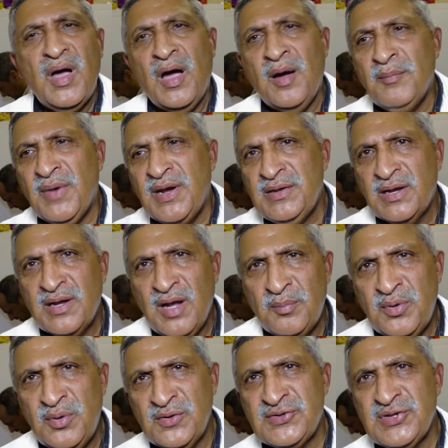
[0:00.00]
I made a
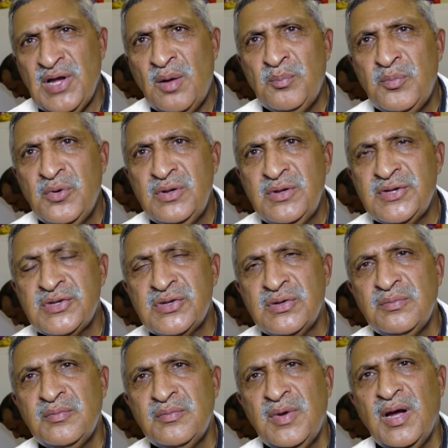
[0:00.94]
couple of samples
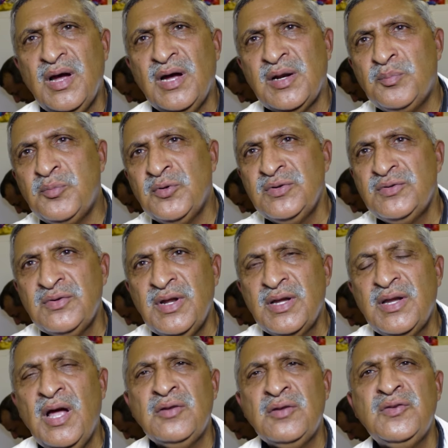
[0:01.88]
and I put it on
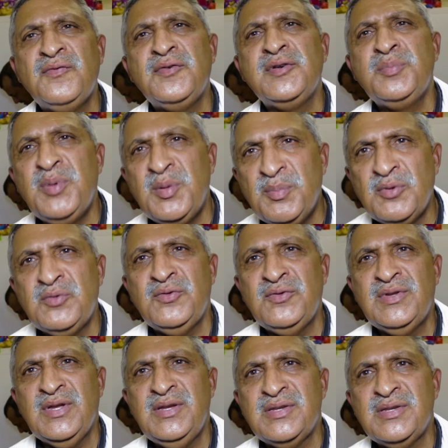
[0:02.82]
a counter for the people to
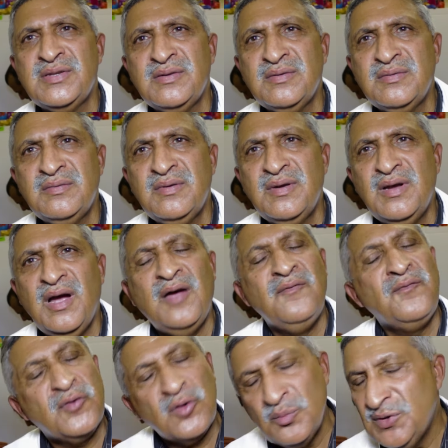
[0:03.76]
taste.
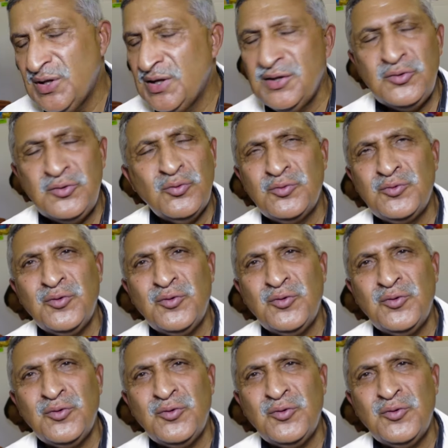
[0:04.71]
And from there it took